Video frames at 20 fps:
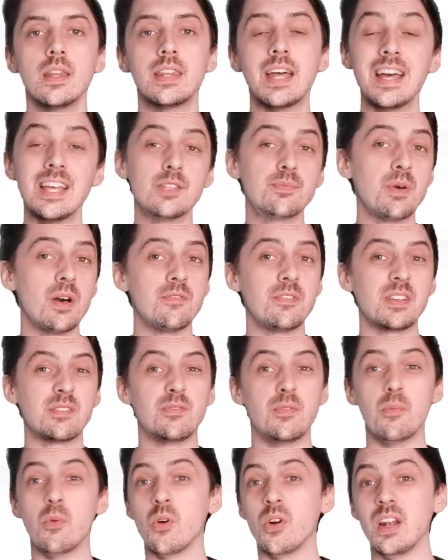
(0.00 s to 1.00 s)
That is
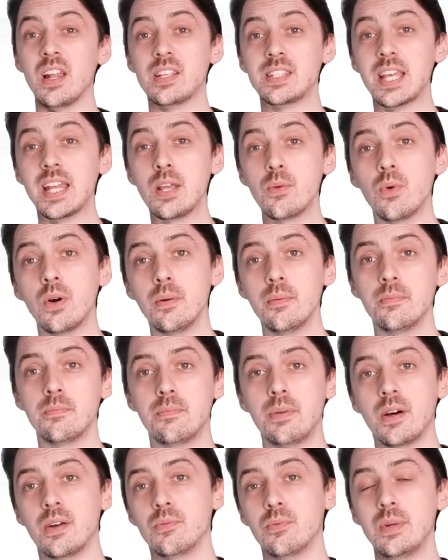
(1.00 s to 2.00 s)
perfect for more or less anyone,
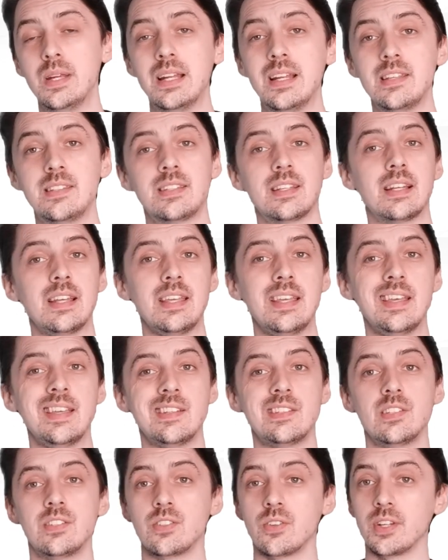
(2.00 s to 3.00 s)
but realistically,
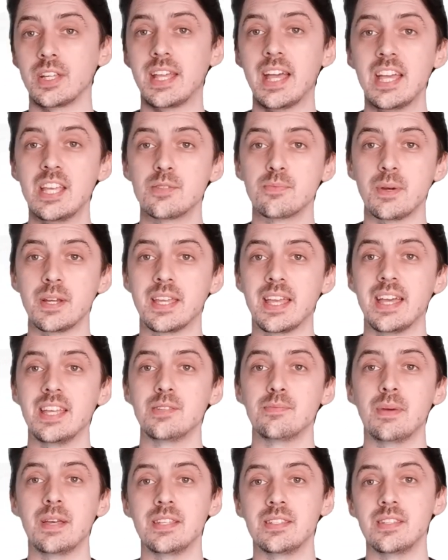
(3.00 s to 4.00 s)
it's just on a
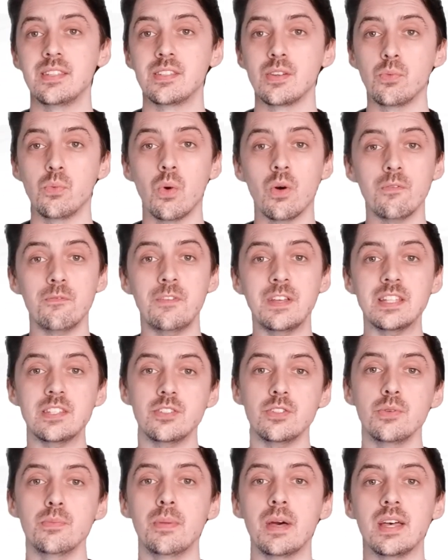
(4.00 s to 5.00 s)
case-by-case basis of what
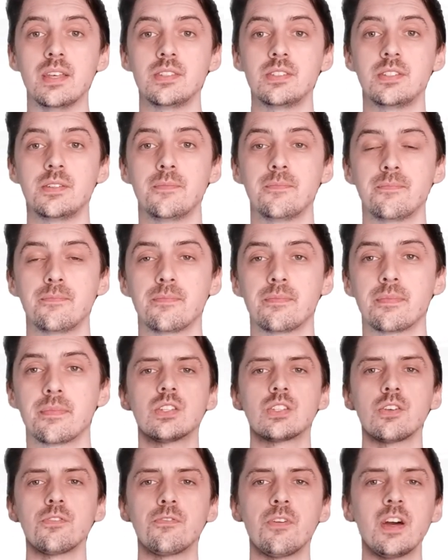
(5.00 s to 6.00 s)
fits you best.
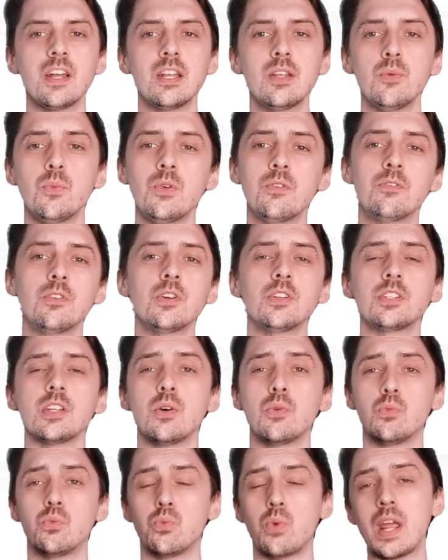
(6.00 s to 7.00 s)
So finally, we've looked
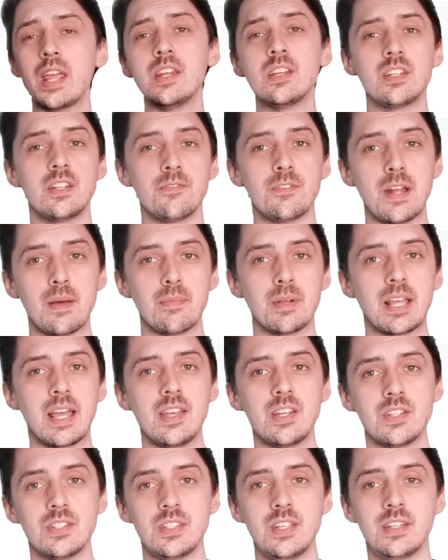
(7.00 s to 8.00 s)
at a range of different
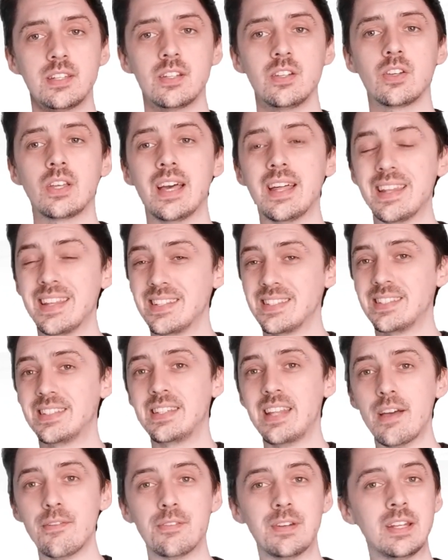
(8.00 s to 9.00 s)
applications here to look at. That's
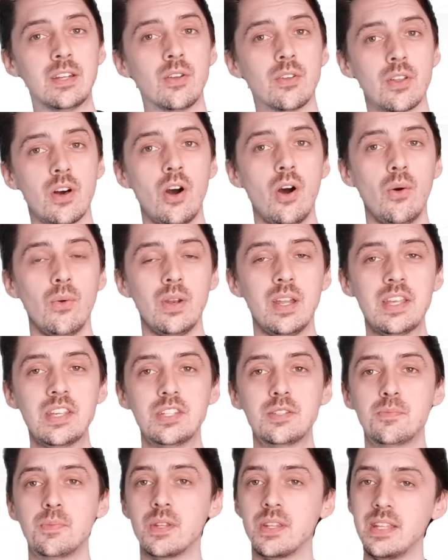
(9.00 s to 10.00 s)
definitely not the whole
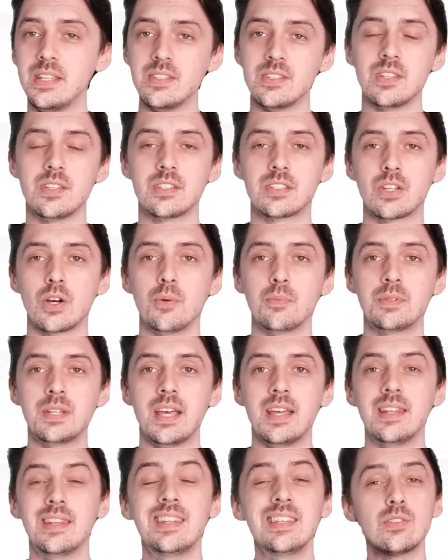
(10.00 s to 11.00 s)
list, but these are the top
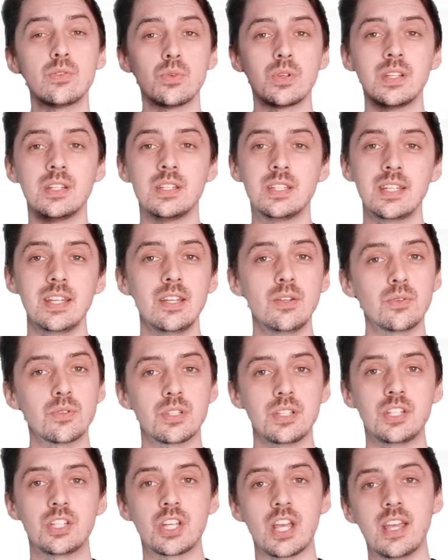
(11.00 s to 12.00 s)
10. This will
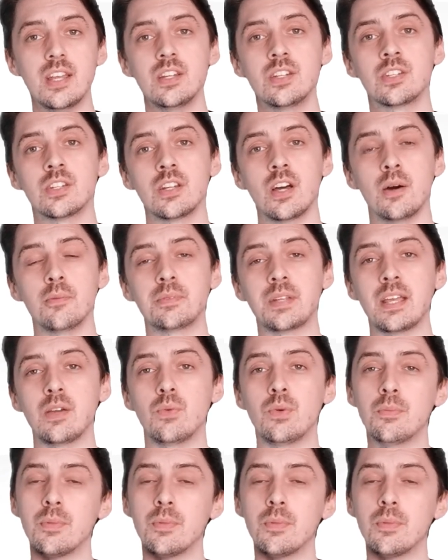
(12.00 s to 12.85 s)
continuously change and update.